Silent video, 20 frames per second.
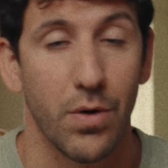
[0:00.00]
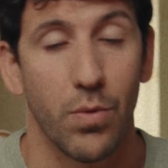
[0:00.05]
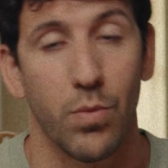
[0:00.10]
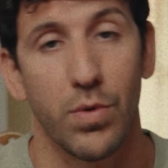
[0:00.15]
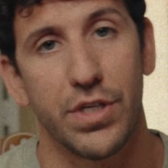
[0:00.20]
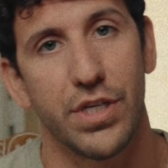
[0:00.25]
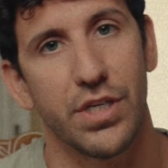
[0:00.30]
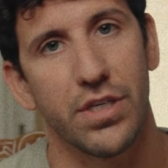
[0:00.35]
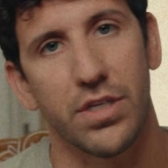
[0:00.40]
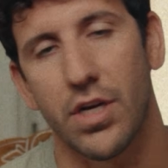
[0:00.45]

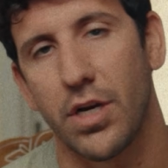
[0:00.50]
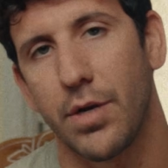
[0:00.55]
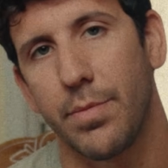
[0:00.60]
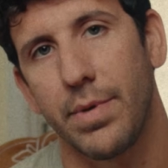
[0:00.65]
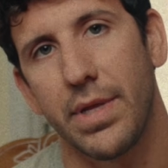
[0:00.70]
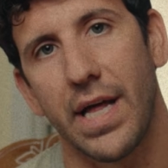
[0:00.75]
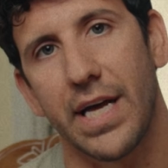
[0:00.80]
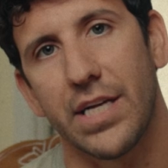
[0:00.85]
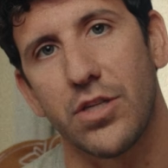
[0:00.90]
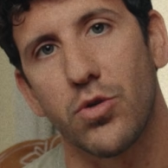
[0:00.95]
which is gonna
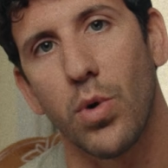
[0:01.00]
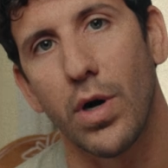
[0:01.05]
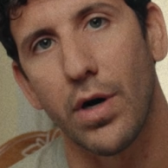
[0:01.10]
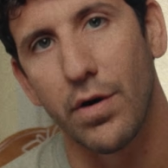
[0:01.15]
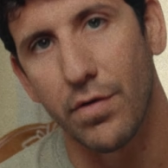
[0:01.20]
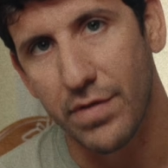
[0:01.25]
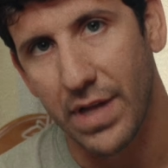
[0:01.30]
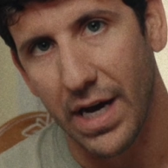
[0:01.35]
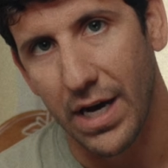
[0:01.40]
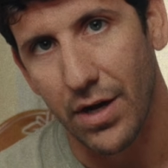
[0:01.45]
be like
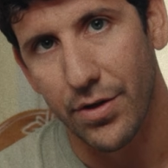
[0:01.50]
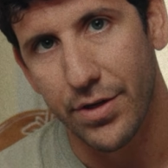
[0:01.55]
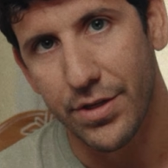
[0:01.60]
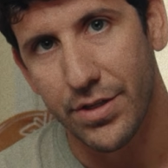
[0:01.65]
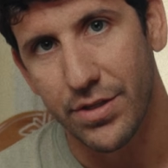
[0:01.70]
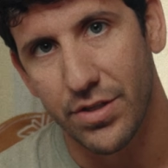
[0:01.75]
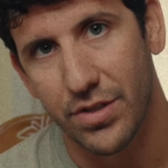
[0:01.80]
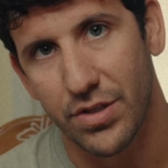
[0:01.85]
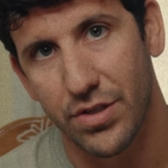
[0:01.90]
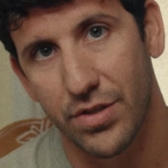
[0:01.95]

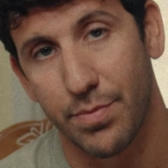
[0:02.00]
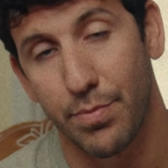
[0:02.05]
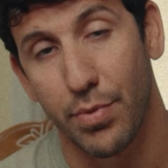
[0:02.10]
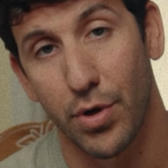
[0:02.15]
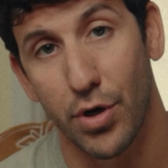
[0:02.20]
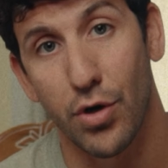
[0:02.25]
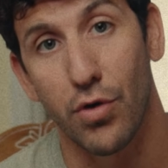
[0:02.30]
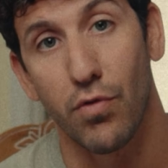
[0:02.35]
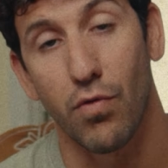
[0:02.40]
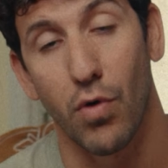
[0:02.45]
$12
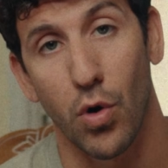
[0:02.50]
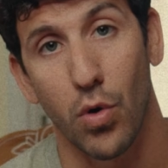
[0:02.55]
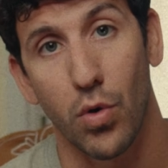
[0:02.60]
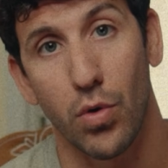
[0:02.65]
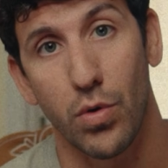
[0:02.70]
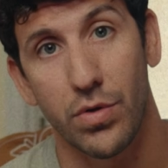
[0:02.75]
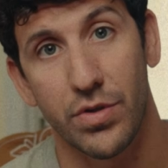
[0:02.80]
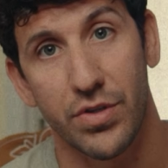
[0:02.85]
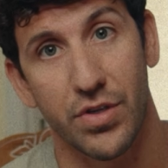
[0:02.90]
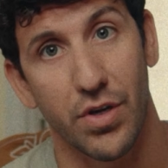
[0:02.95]
per
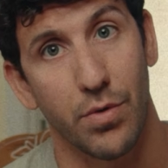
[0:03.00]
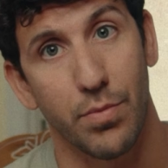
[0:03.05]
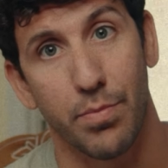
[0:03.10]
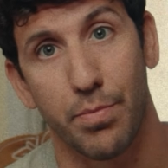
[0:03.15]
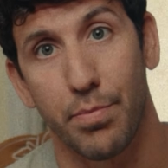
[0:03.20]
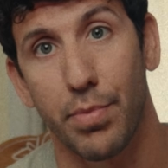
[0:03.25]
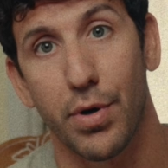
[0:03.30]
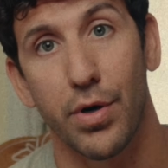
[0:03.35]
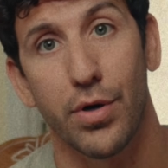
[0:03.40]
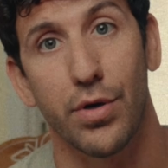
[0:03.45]
roll, so
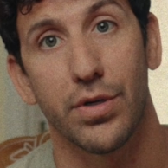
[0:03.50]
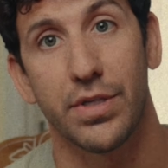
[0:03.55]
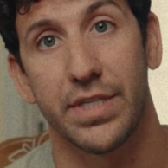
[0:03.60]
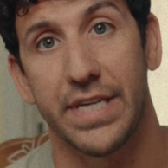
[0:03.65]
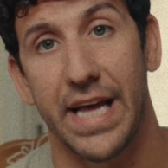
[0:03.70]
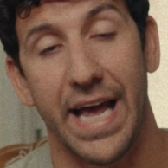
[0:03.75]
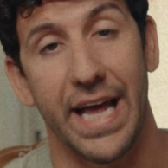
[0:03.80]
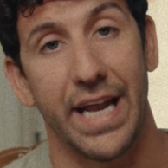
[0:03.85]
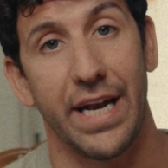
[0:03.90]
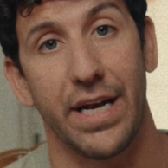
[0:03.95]
per
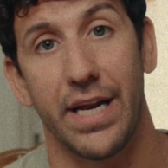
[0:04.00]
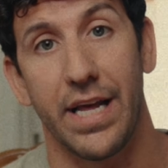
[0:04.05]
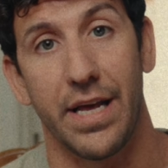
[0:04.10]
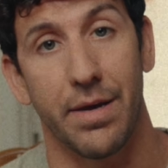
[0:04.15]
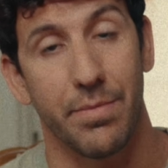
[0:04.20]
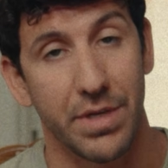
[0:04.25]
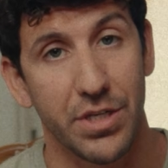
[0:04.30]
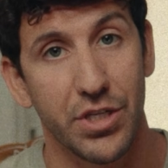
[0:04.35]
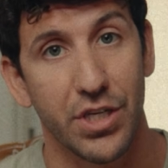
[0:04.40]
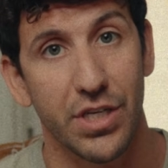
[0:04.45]
10
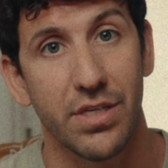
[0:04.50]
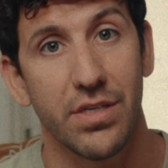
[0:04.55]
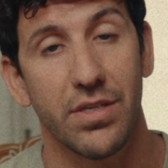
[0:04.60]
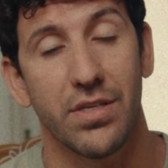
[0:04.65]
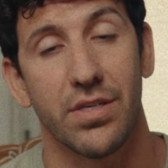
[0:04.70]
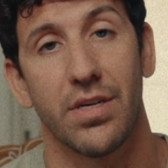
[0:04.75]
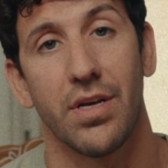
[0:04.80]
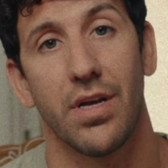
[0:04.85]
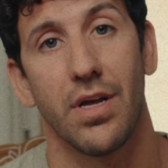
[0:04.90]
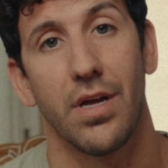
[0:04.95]

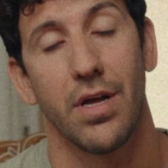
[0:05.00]
images.